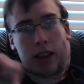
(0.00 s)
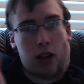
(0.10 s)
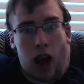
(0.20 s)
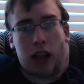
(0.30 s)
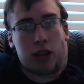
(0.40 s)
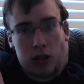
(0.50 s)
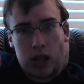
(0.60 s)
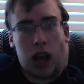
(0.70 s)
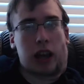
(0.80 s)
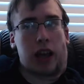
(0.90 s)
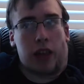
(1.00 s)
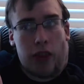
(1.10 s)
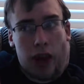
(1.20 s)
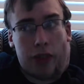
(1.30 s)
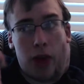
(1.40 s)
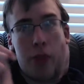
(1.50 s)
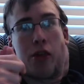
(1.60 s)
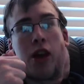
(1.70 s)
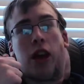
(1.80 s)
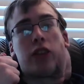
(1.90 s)
until after Sasuke left
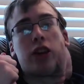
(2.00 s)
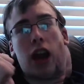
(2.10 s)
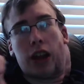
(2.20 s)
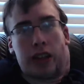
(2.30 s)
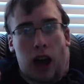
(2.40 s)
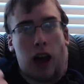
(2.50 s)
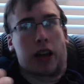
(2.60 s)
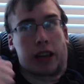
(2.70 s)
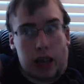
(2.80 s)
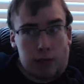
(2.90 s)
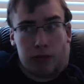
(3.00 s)
and she had a time skip.